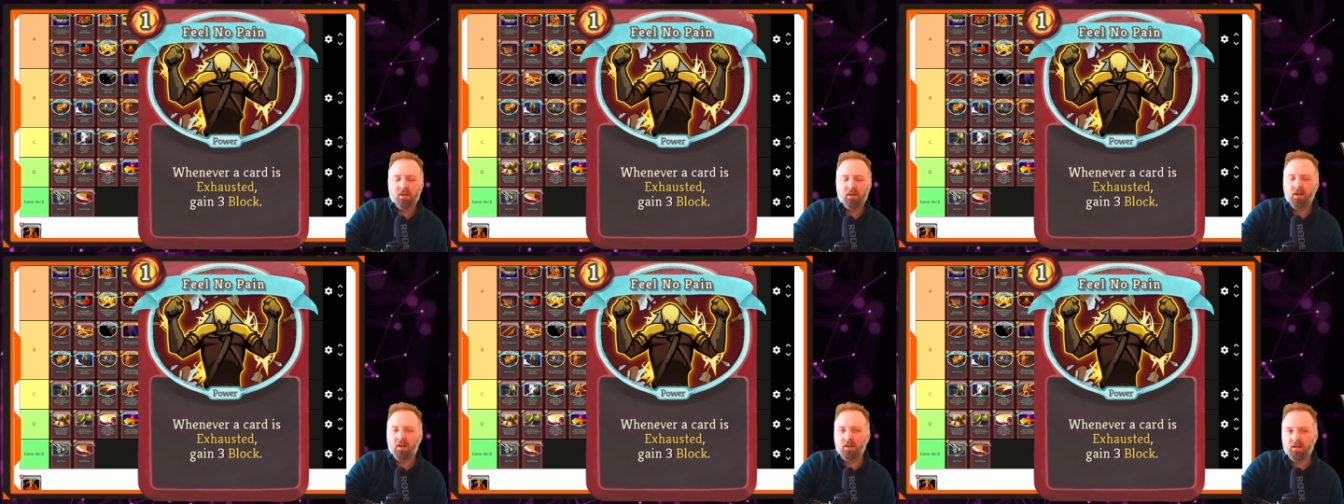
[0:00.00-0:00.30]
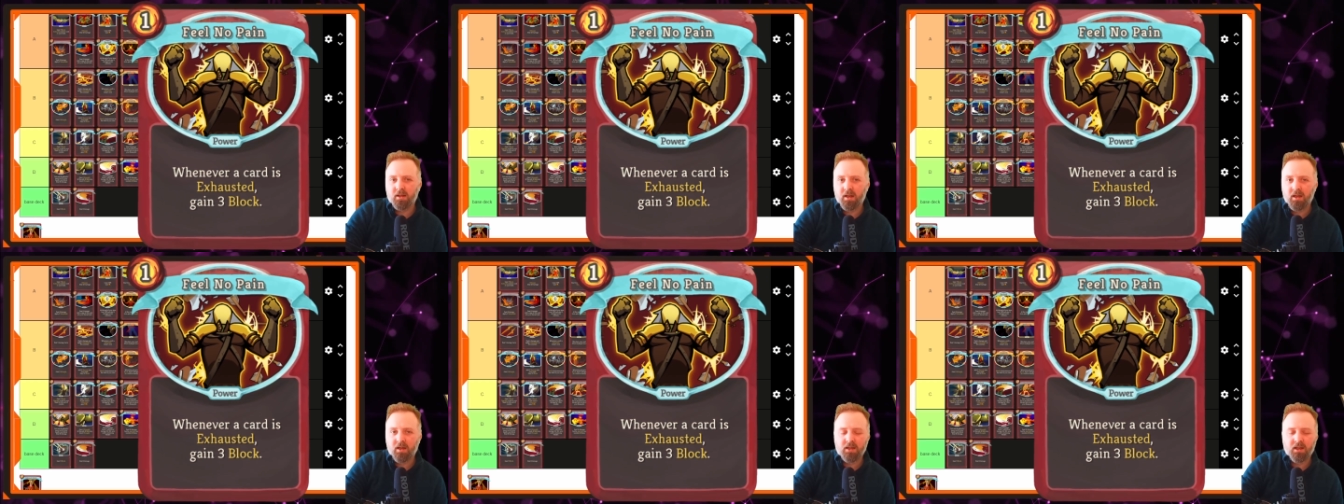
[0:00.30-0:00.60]

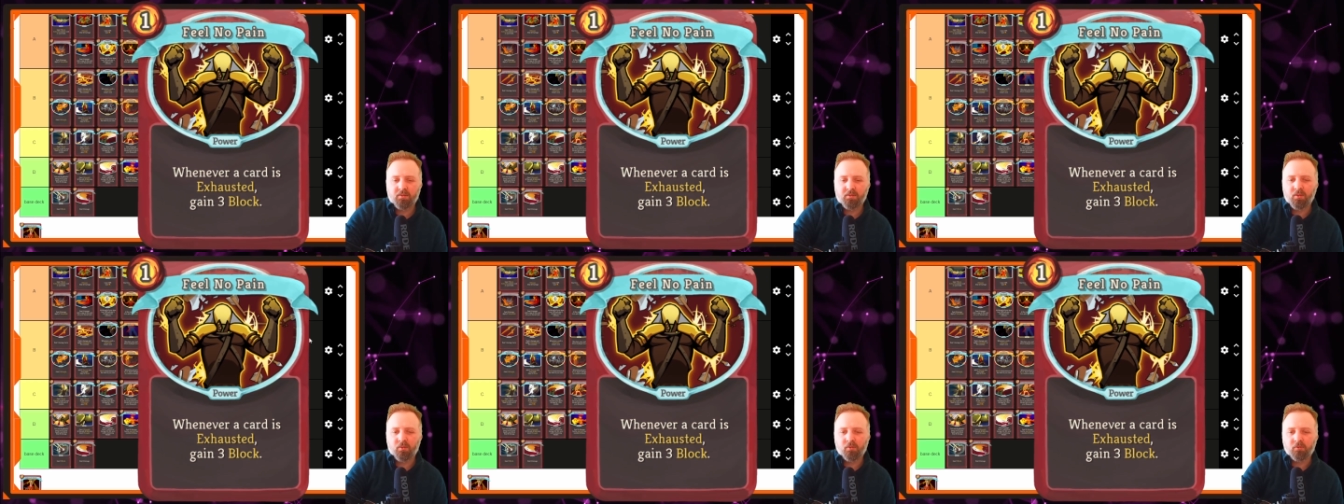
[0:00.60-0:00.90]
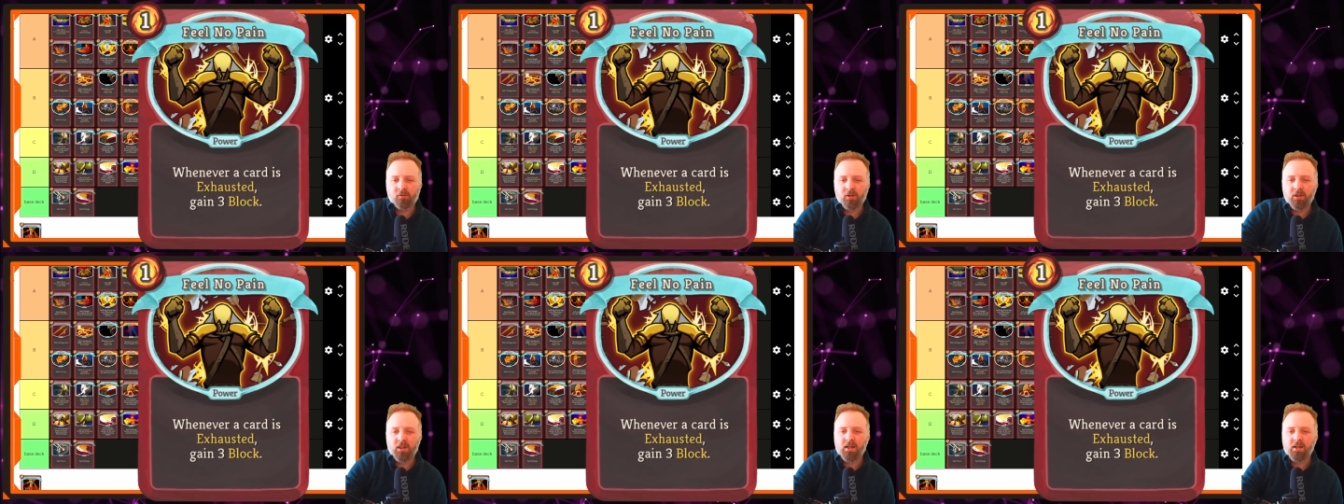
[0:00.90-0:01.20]
again, you have to
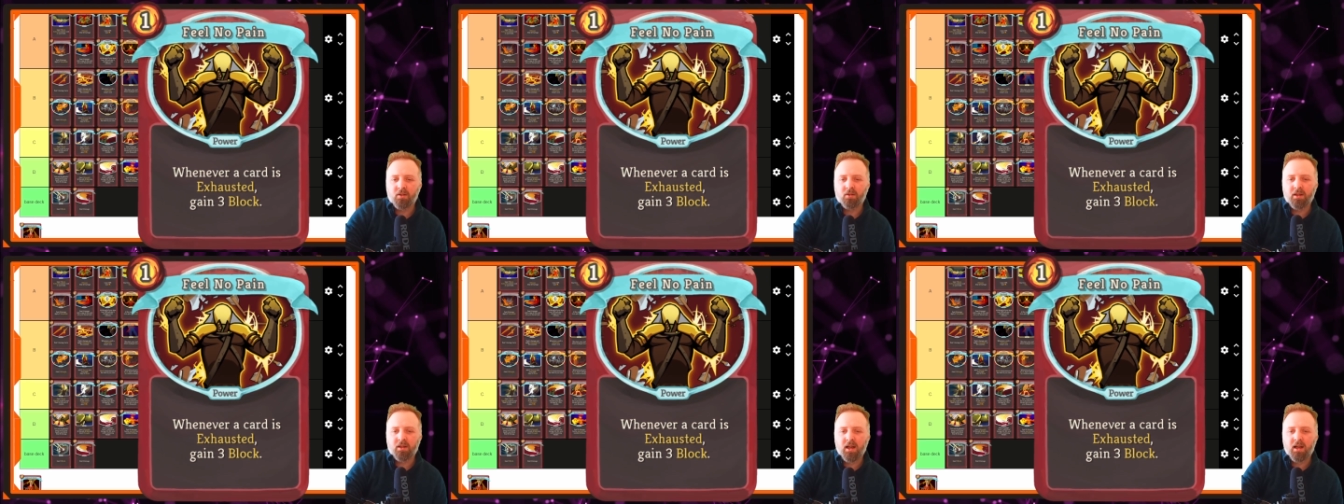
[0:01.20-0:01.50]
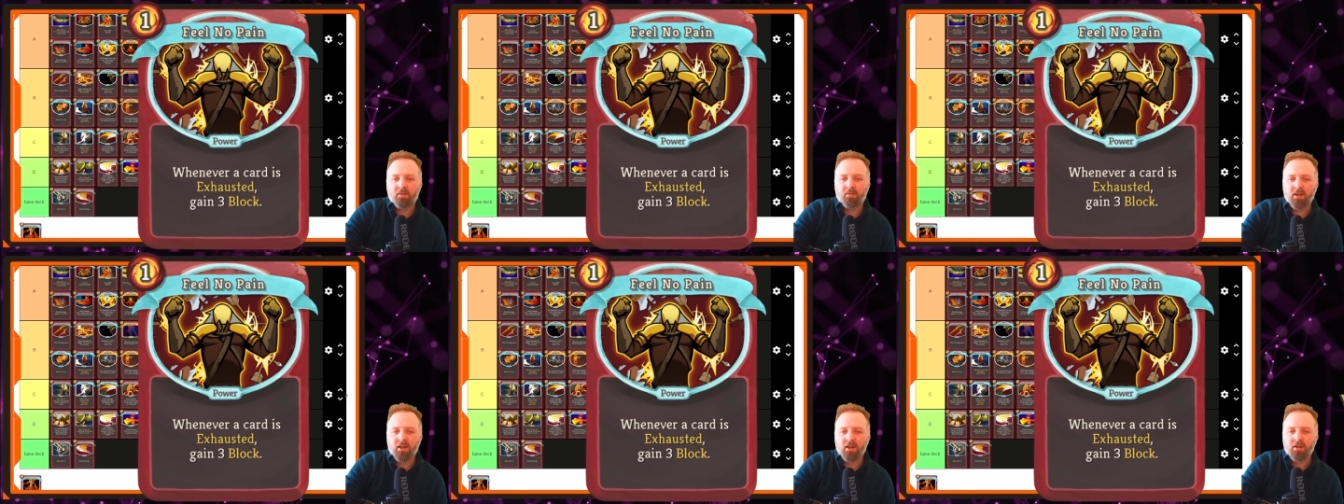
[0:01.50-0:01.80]
rely on
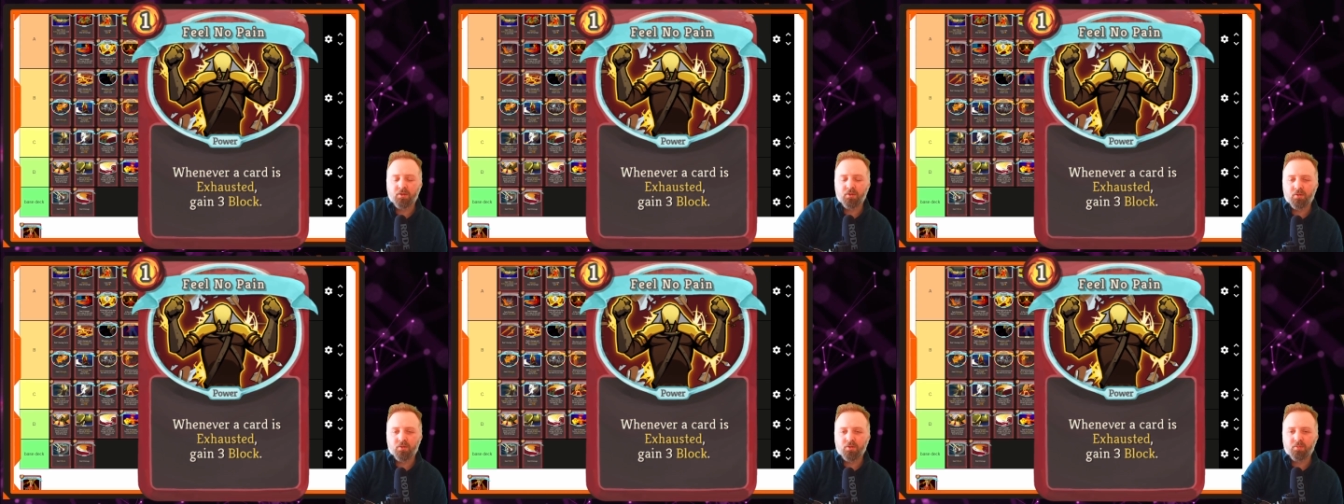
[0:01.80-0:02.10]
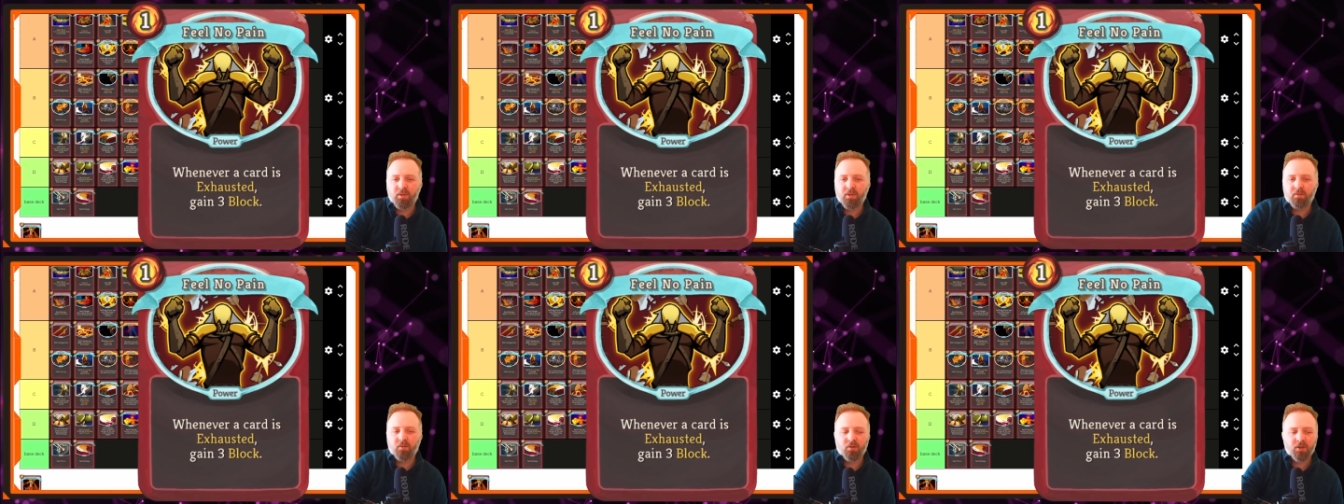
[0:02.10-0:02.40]
having an exhaust
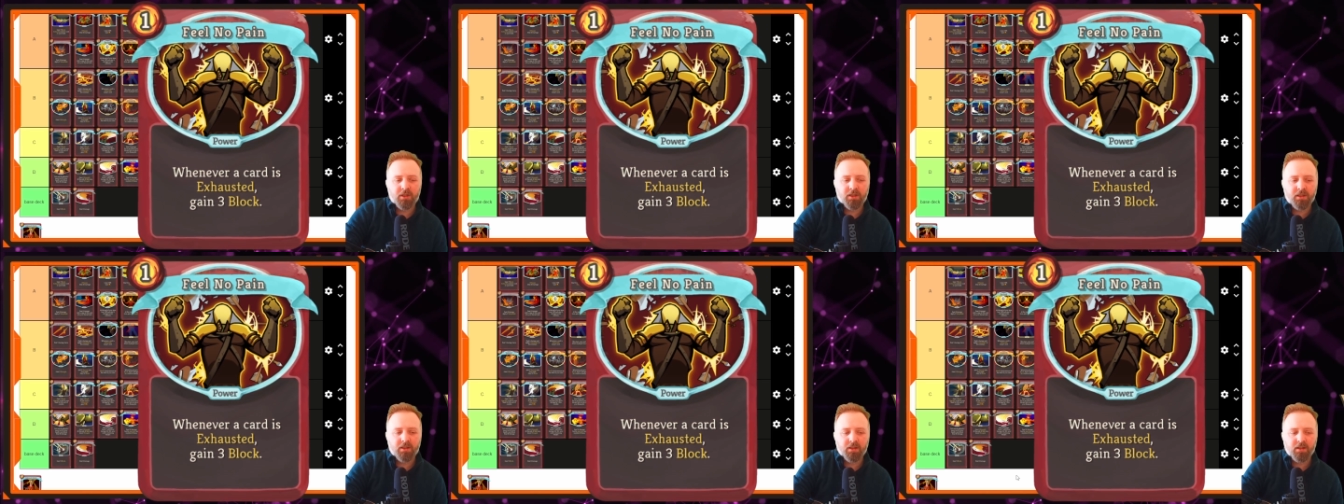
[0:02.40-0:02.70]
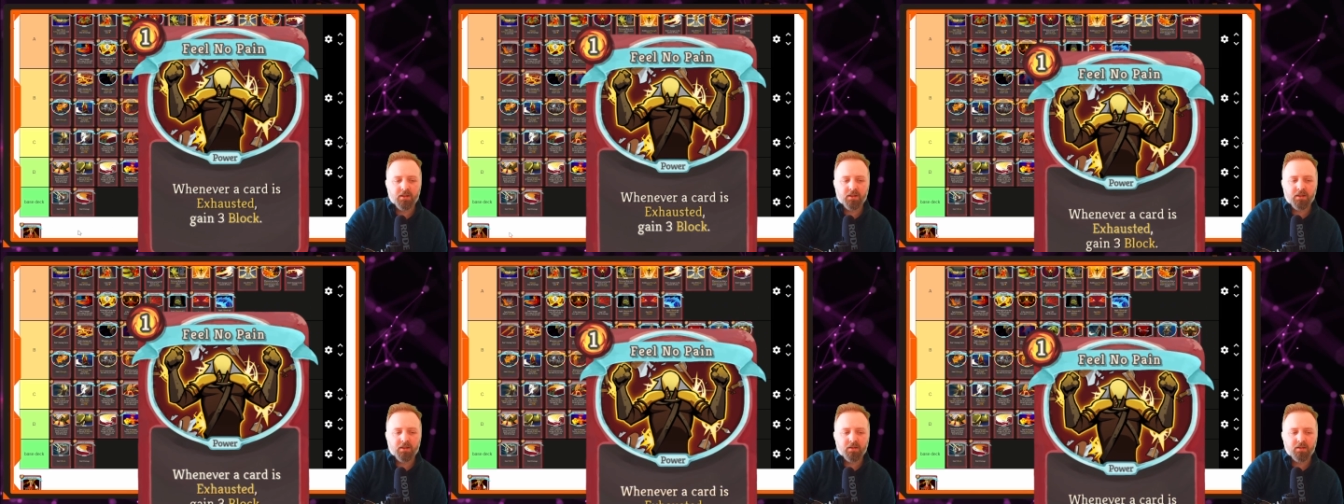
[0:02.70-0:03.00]
before you
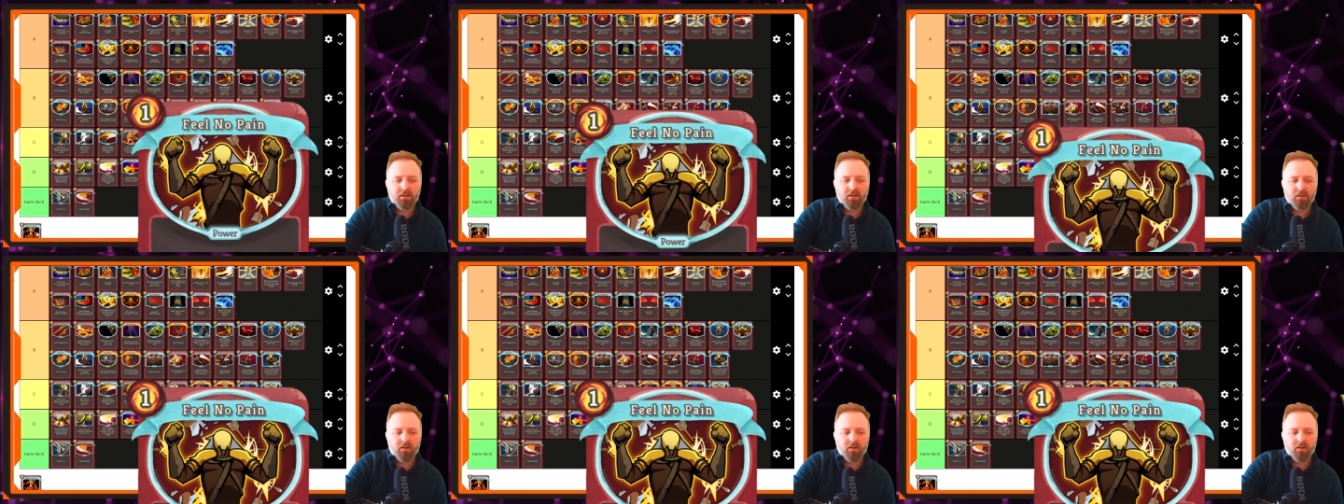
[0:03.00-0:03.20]
take it.